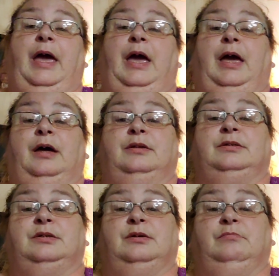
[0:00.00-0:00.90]

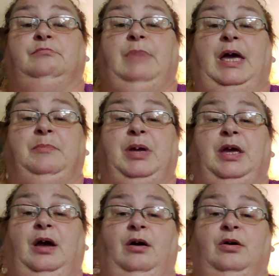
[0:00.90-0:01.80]
and
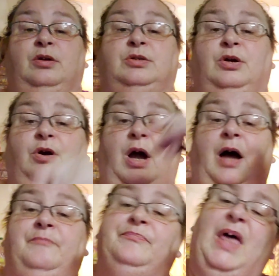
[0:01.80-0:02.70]
maybe a tur-
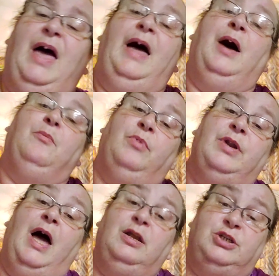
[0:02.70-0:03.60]
we're
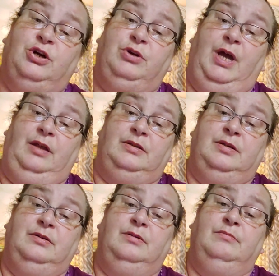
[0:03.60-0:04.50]
not sure yet.